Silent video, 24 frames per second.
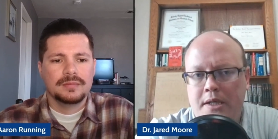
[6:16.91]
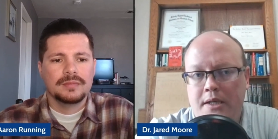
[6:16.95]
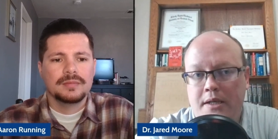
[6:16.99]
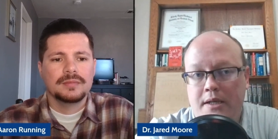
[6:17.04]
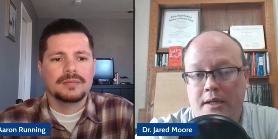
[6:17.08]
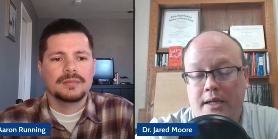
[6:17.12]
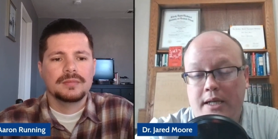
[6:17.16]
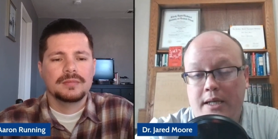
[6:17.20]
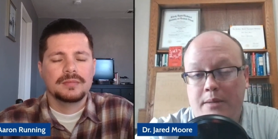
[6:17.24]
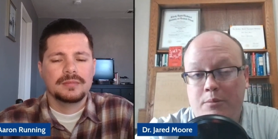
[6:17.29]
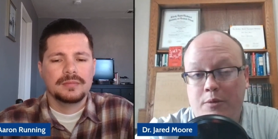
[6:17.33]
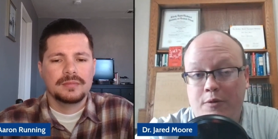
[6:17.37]

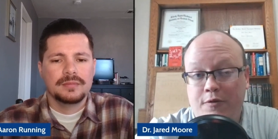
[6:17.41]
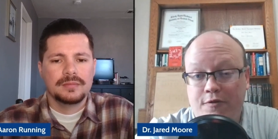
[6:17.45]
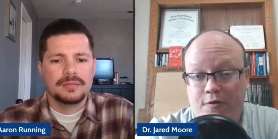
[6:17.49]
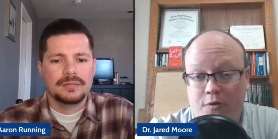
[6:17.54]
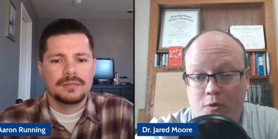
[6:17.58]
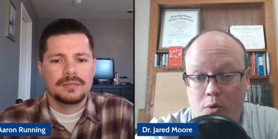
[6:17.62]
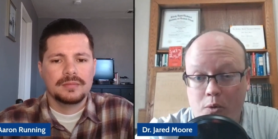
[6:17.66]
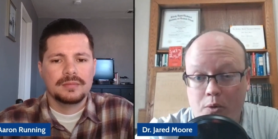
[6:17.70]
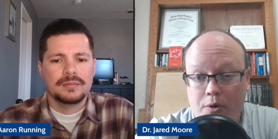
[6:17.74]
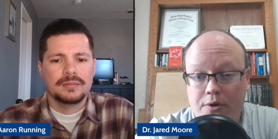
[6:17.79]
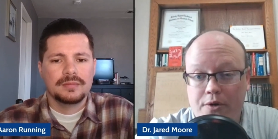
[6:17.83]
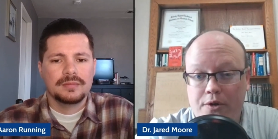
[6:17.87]
Speaker 1: And
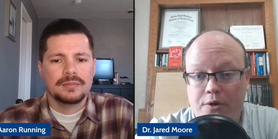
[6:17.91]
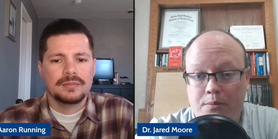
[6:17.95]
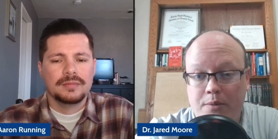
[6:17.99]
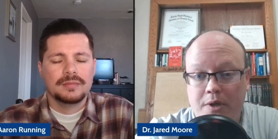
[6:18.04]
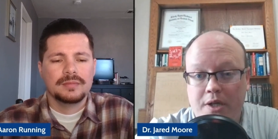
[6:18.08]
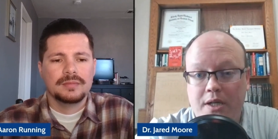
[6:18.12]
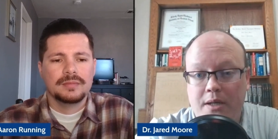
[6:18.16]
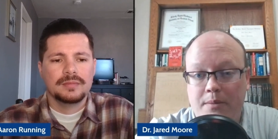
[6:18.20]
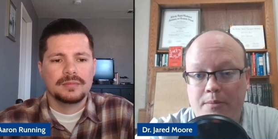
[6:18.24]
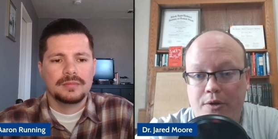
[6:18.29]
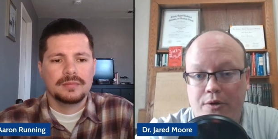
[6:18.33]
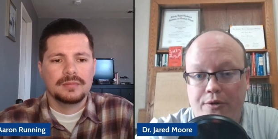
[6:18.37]
before you
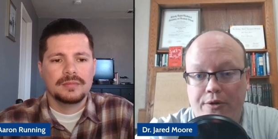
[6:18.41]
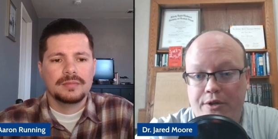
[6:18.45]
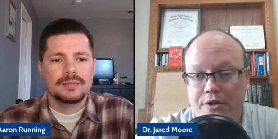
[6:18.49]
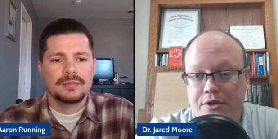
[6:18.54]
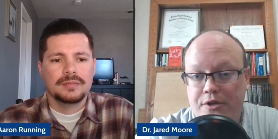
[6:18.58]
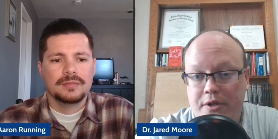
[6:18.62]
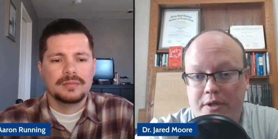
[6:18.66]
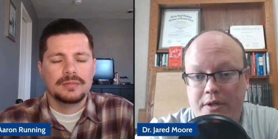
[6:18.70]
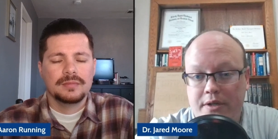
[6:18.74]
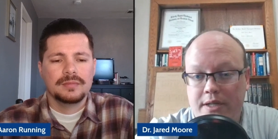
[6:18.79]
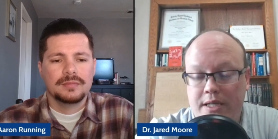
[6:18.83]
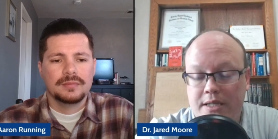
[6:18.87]
become a
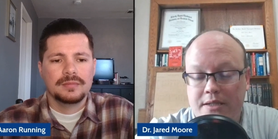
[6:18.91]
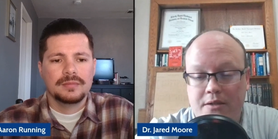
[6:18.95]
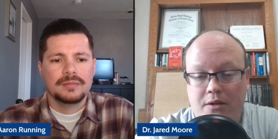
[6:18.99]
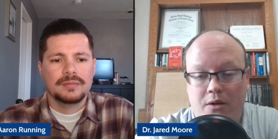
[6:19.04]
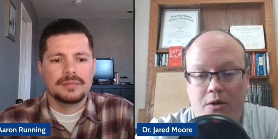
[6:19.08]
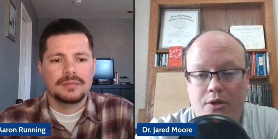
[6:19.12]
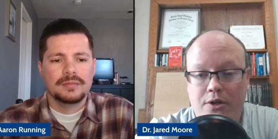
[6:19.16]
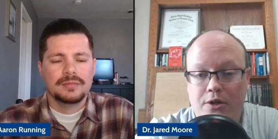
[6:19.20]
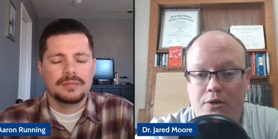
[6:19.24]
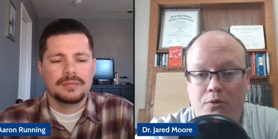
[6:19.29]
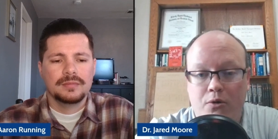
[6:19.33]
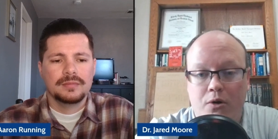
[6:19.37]
Christian, that's all
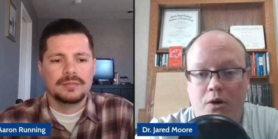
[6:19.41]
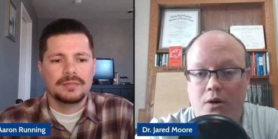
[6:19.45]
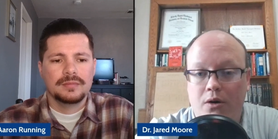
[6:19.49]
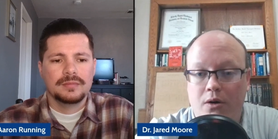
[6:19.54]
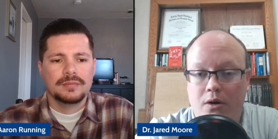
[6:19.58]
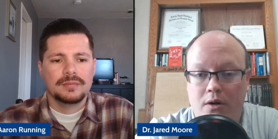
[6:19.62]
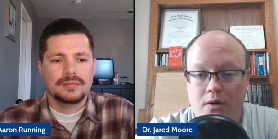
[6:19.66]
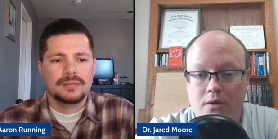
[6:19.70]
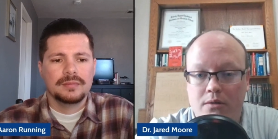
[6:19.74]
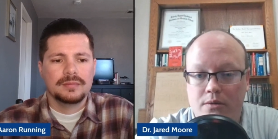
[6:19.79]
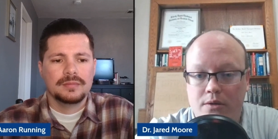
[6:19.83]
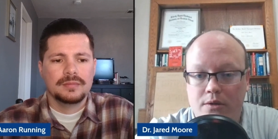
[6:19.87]
you
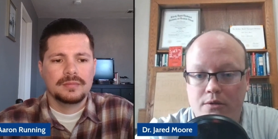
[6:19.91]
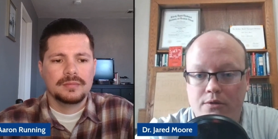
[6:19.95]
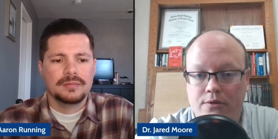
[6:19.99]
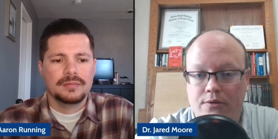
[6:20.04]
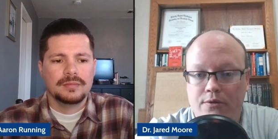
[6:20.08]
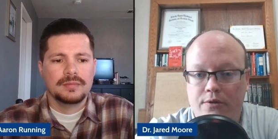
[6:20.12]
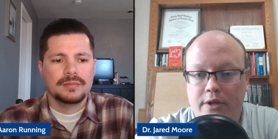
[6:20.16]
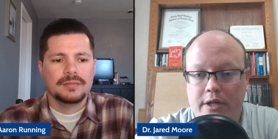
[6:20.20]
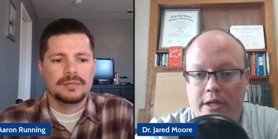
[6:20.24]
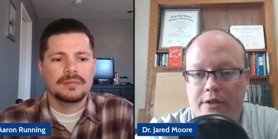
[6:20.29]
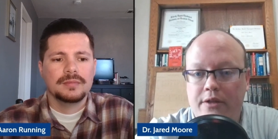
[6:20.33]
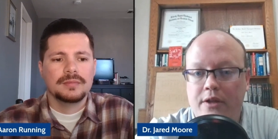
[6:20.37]
are. You're
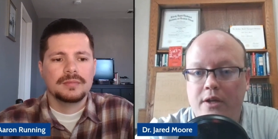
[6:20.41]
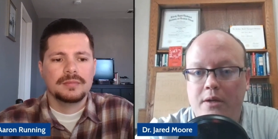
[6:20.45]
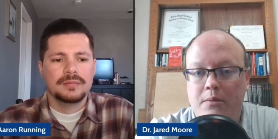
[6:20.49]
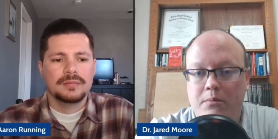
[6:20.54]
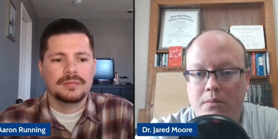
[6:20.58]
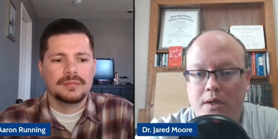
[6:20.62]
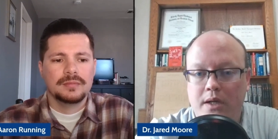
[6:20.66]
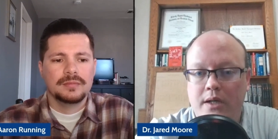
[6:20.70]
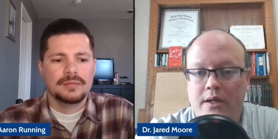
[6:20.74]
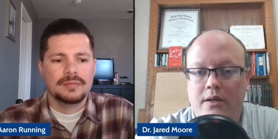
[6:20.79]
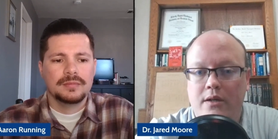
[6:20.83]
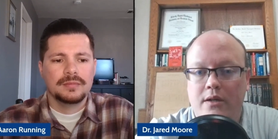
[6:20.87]
nothing
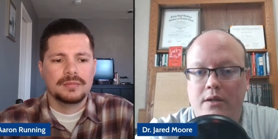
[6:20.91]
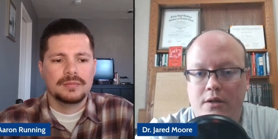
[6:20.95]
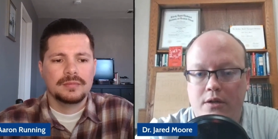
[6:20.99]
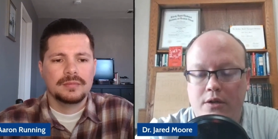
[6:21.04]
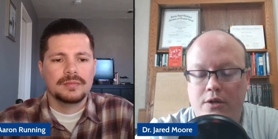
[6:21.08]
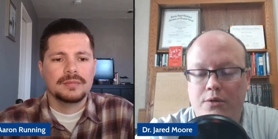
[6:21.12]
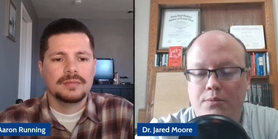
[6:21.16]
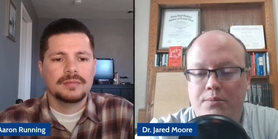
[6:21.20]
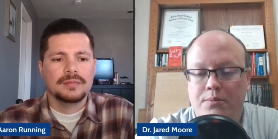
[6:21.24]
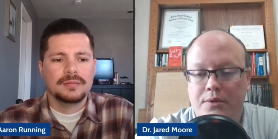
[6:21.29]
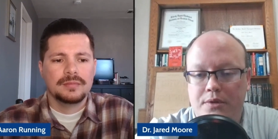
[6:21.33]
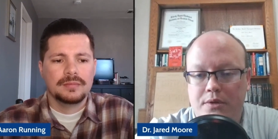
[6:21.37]
but
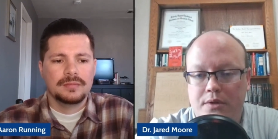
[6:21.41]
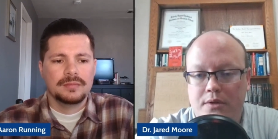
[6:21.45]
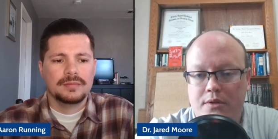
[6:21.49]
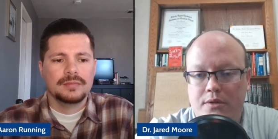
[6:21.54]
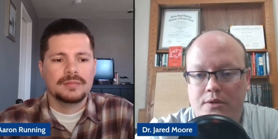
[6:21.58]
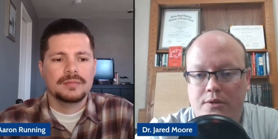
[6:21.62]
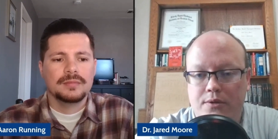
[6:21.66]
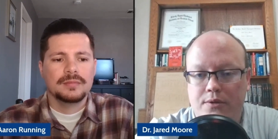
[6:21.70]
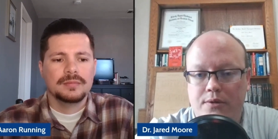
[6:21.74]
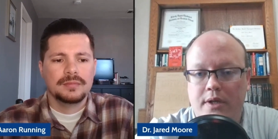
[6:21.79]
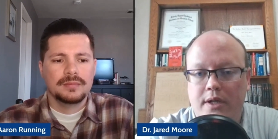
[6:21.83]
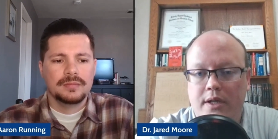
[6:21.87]
concupiscence. You're
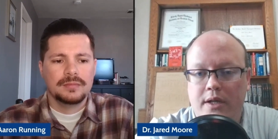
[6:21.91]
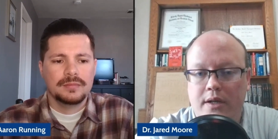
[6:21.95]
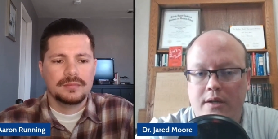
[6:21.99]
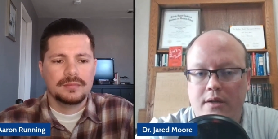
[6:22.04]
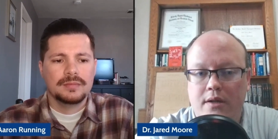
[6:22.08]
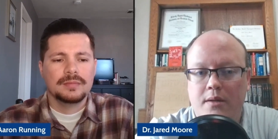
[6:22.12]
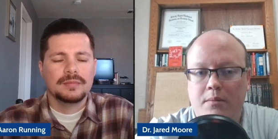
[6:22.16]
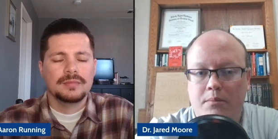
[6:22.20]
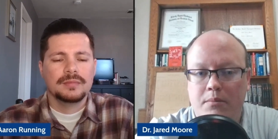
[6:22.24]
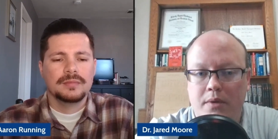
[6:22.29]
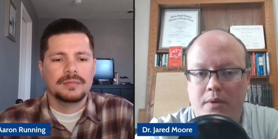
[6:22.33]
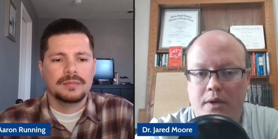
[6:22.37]

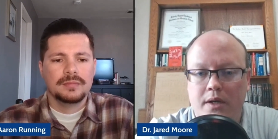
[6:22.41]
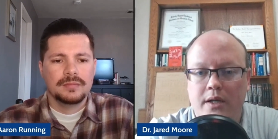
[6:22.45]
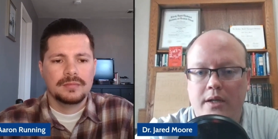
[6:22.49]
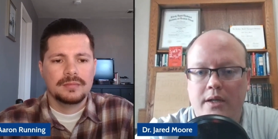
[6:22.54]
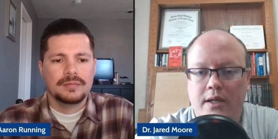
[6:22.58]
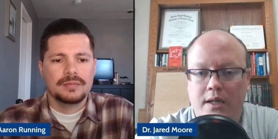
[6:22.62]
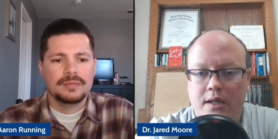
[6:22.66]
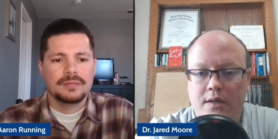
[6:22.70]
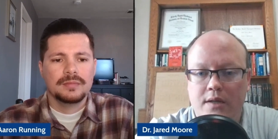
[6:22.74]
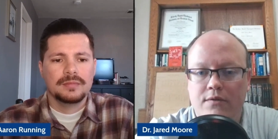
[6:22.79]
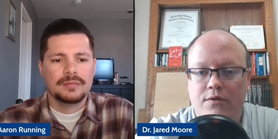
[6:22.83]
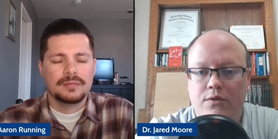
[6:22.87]
nothing but
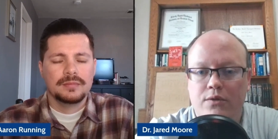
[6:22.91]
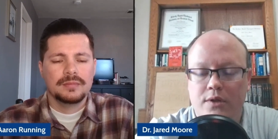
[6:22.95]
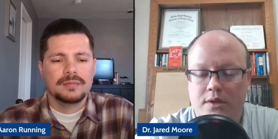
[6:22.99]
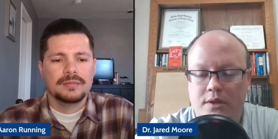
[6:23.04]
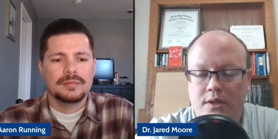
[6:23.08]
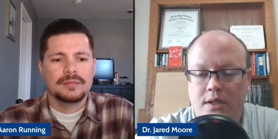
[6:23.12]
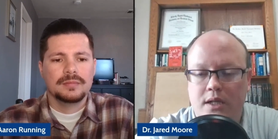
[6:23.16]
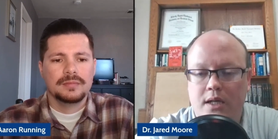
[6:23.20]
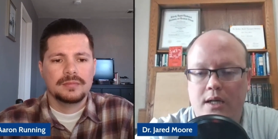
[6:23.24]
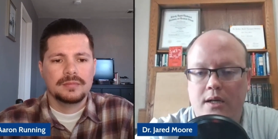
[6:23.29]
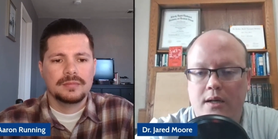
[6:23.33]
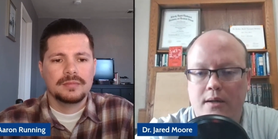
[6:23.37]
evil
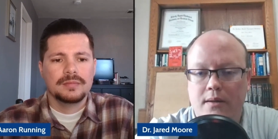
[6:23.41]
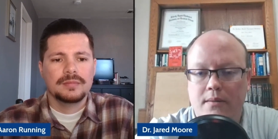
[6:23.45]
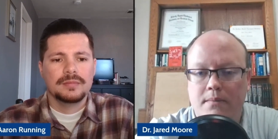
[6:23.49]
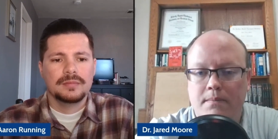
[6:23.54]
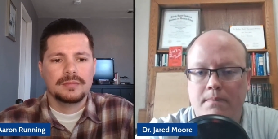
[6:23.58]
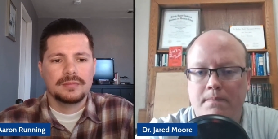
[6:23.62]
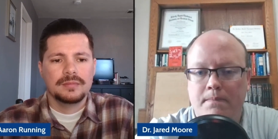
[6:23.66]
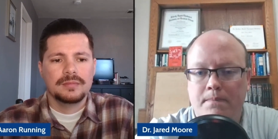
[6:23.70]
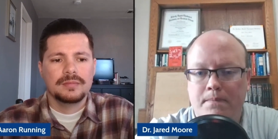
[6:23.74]
desire.